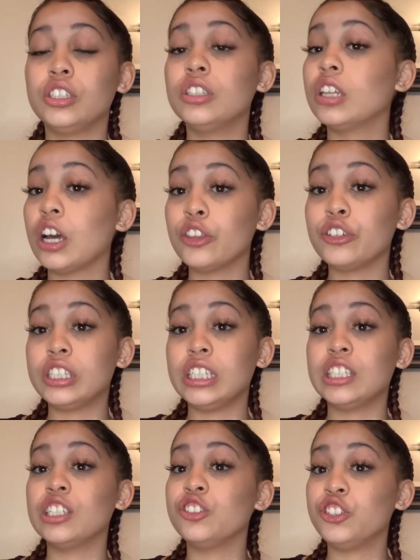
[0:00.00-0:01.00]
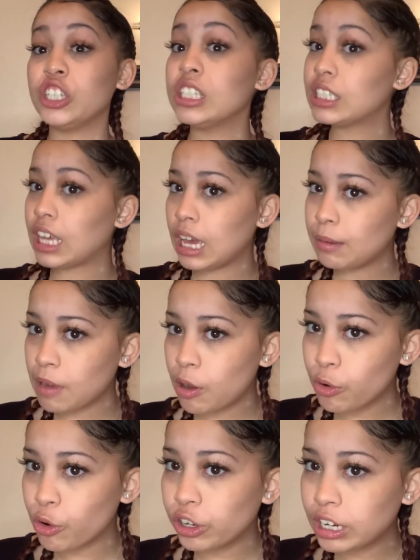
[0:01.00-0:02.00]
The other season just came
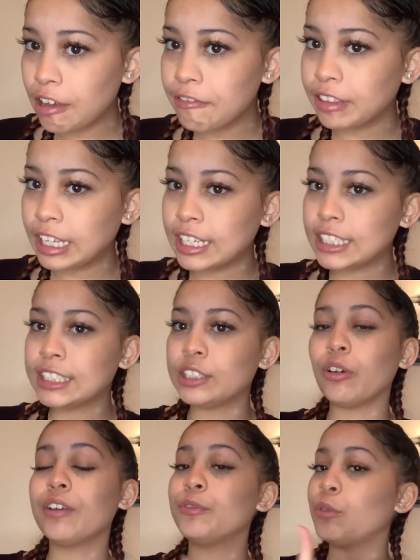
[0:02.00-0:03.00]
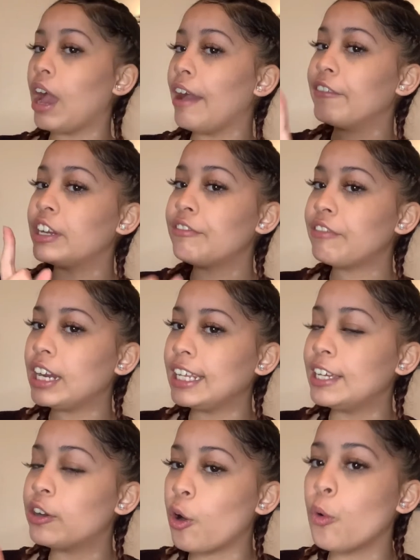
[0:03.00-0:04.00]
out on Netflix, so if you haven't
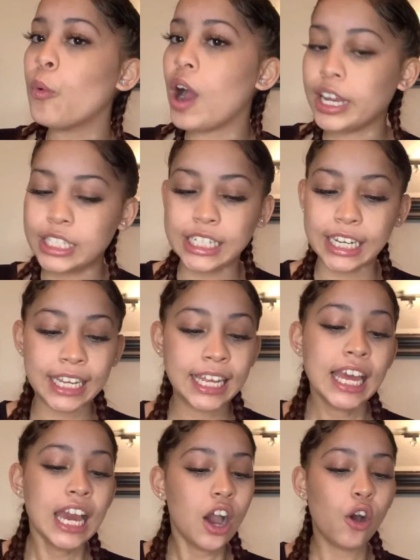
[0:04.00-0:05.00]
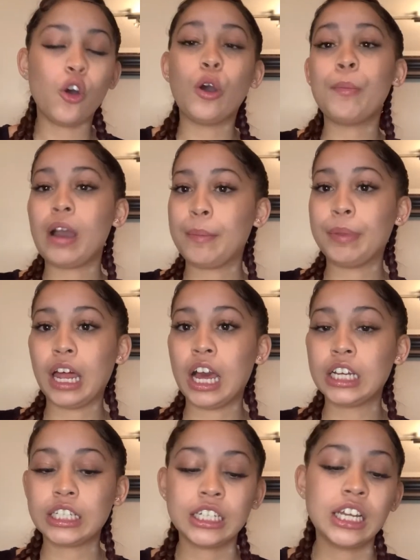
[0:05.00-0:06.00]
already, go watch it. On My
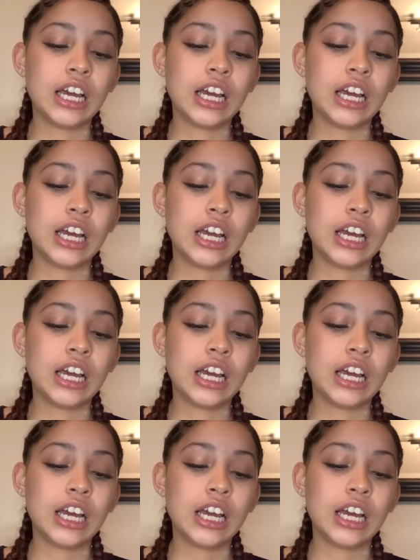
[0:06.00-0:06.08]
Block.